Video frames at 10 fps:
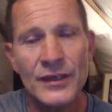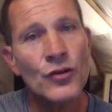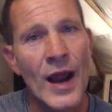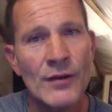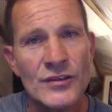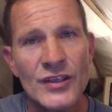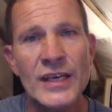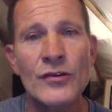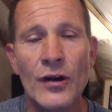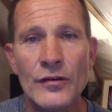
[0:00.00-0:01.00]
ground
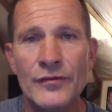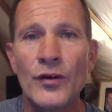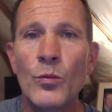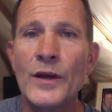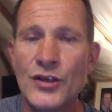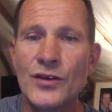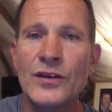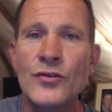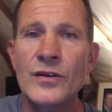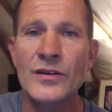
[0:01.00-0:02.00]
zero from which
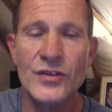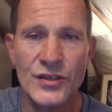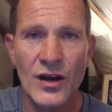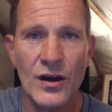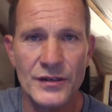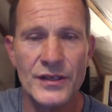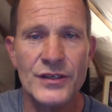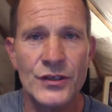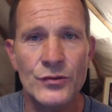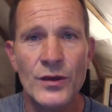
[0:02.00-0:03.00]
you start
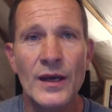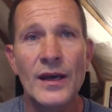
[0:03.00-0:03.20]
to